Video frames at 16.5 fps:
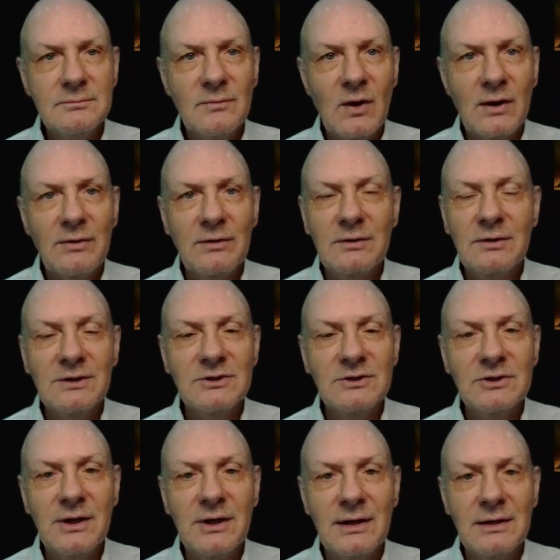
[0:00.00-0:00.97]
I think that's
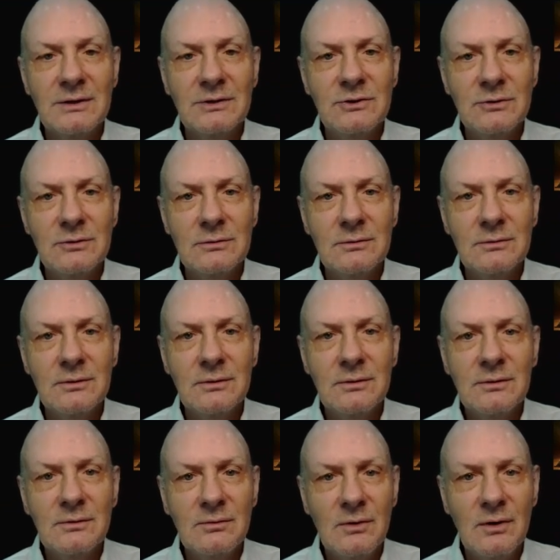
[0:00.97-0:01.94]
the attitude
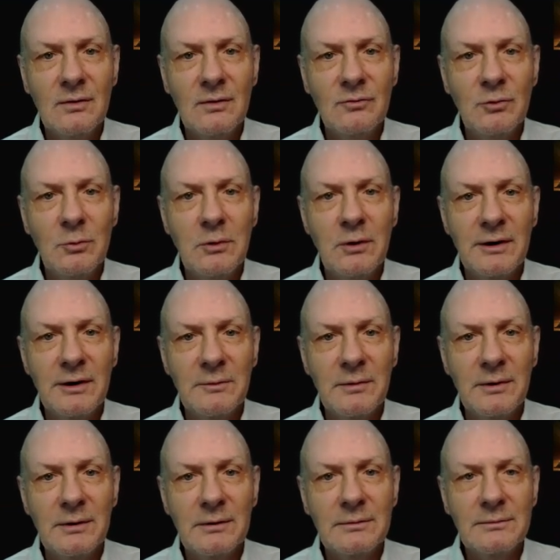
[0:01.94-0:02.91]
of the blind
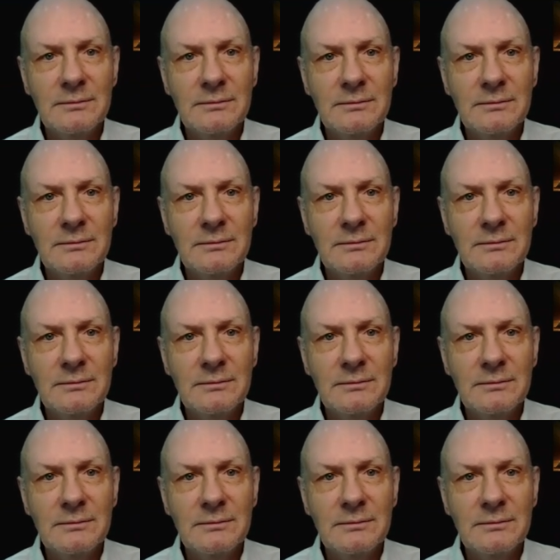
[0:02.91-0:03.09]
man.